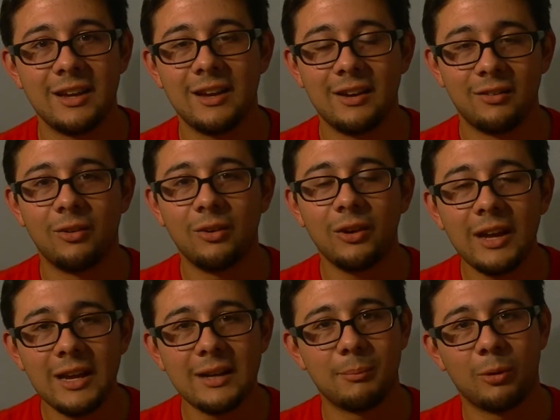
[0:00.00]

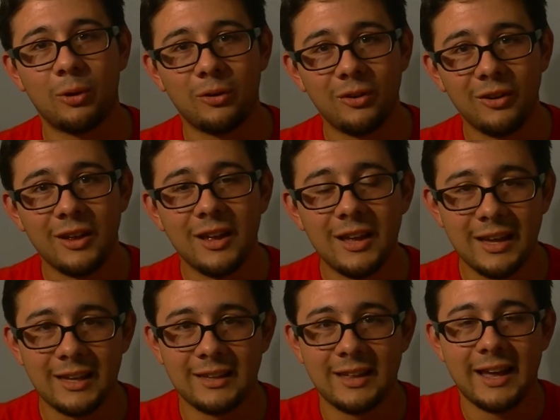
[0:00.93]
relatable
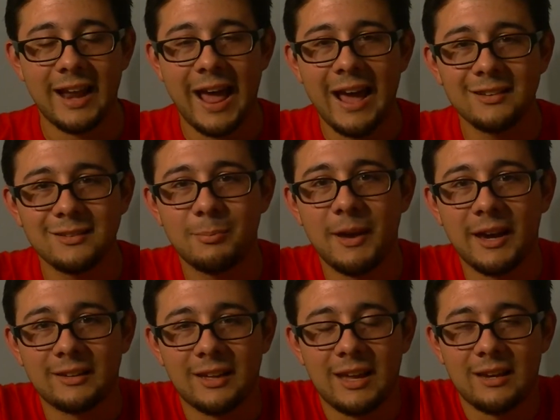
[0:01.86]
in that
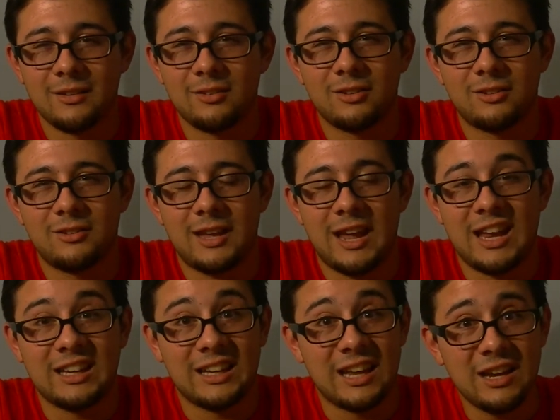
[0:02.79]
aspect and just
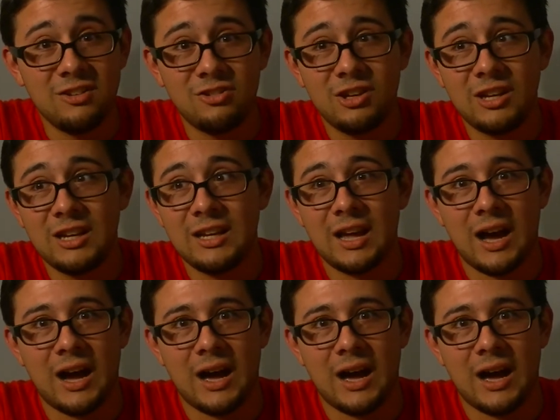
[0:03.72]
engaging.